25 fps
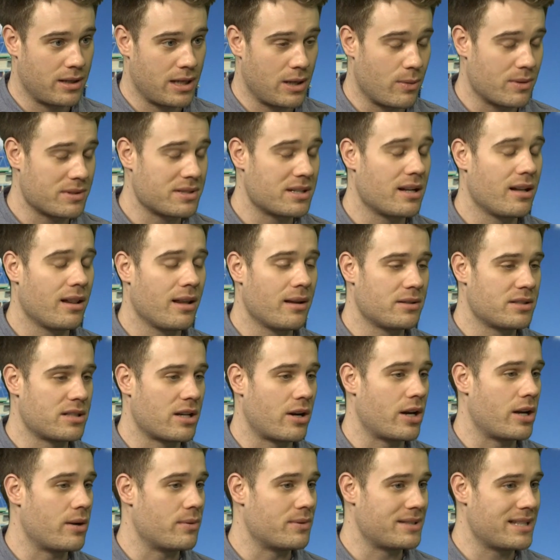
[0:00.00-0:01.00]
He wasn't.
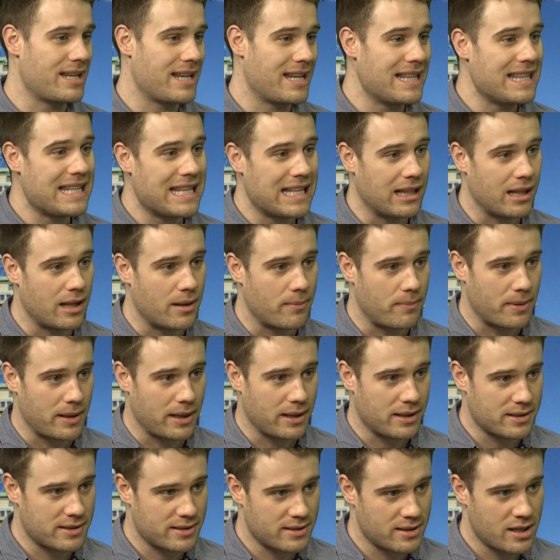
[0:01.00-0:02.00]
He was in the
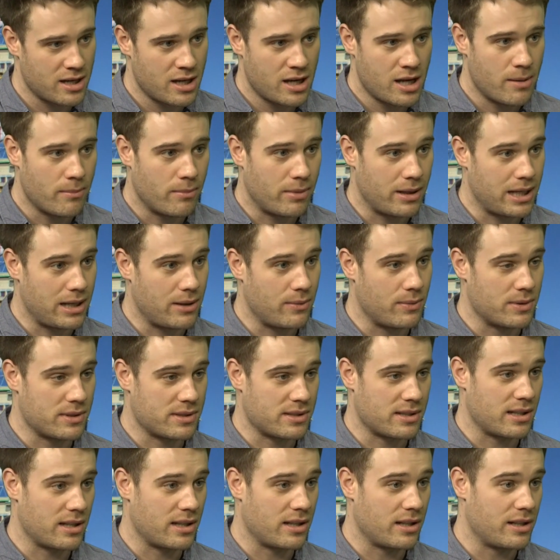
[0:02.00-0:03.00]
Olympics, but he
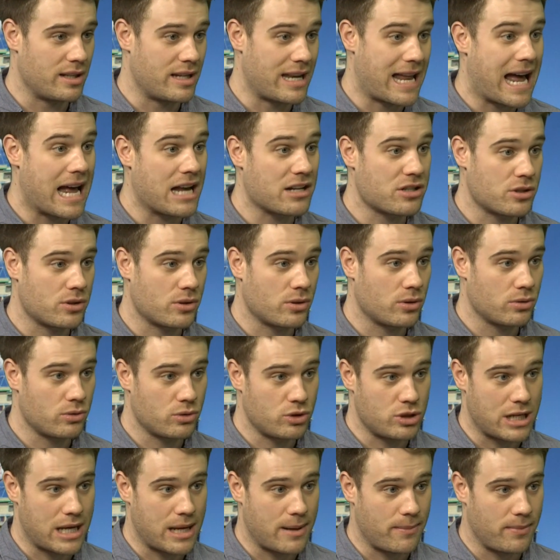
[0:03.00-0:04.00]
was a national
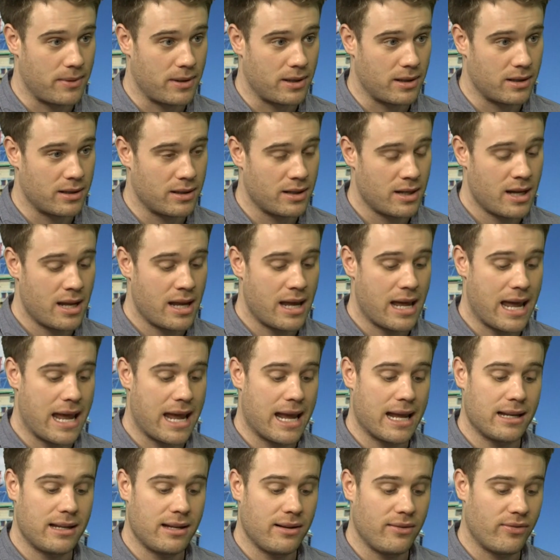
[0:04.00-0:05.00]
champion,
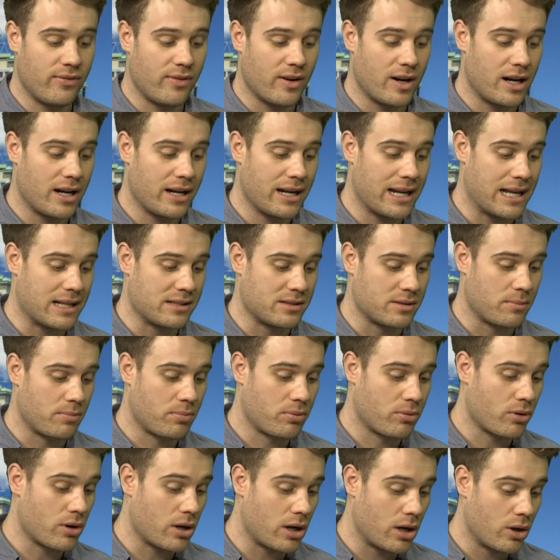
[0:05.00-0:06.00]
and he fought as a
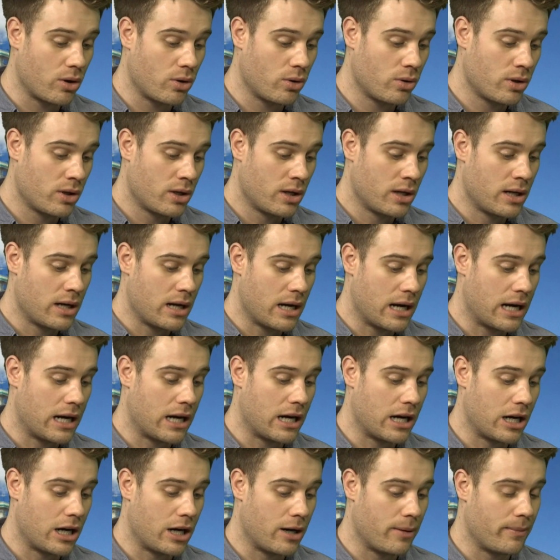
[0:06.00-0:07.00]
pro
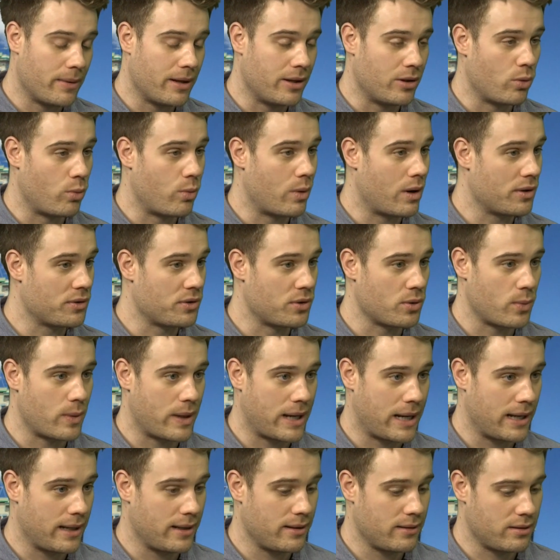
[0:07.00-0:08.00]
in the
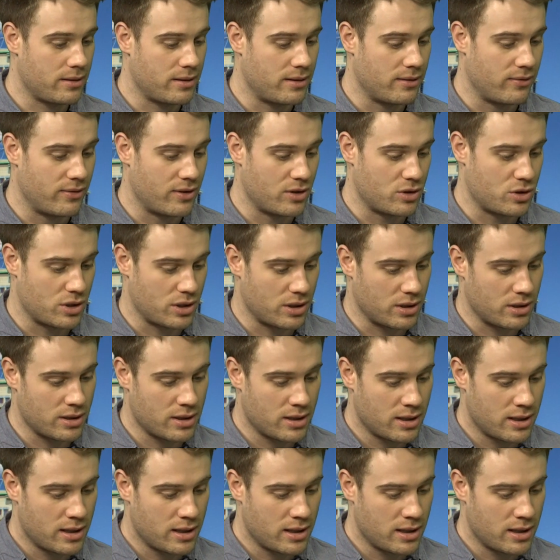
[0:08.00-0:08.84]
welterweight division.